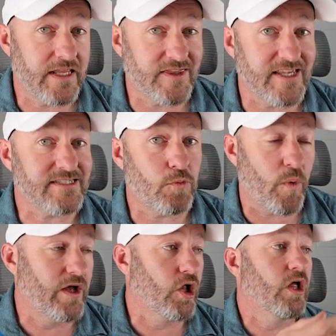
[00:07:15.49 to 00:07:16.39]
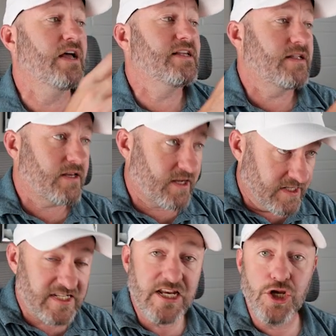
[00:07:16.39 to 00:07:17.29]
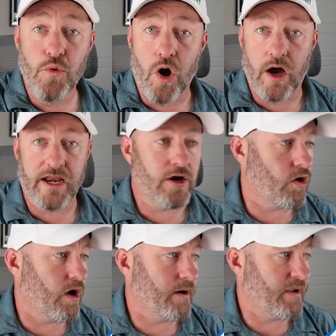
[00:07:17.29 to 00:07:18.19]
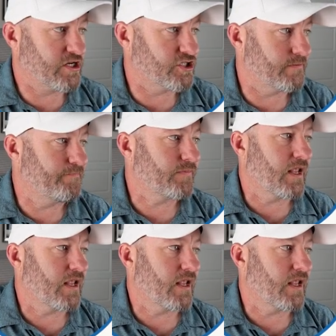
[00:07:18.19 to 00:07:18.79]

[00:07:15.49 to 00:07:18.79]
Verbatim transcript: this will continue on in our automation.